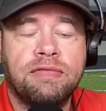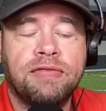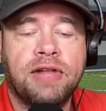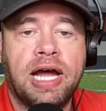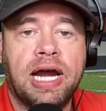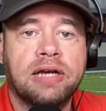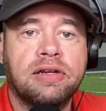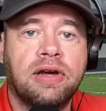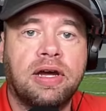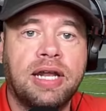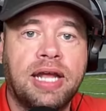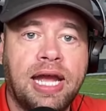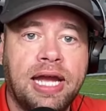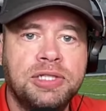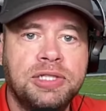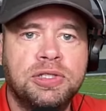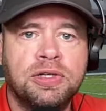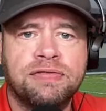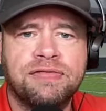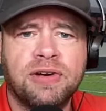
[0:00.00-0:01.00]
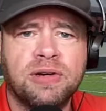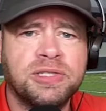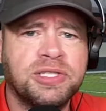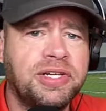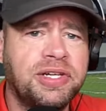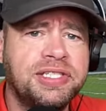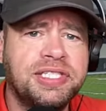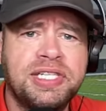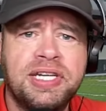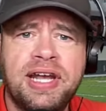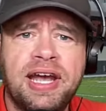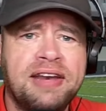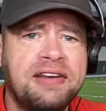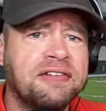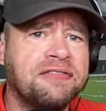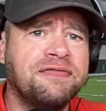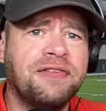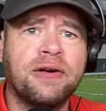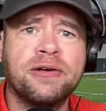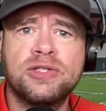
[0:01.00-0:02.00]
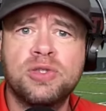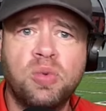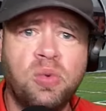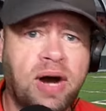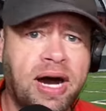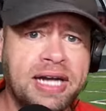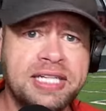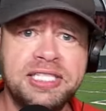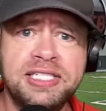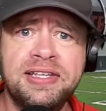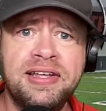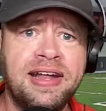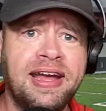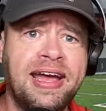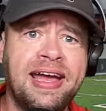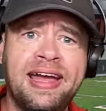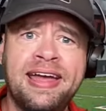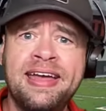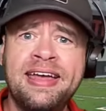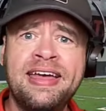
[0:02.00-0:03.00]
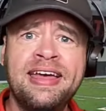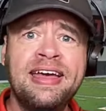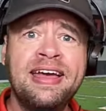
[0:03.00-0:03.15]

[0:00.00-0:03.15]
of Locked On Canes your first listen and your first watch today.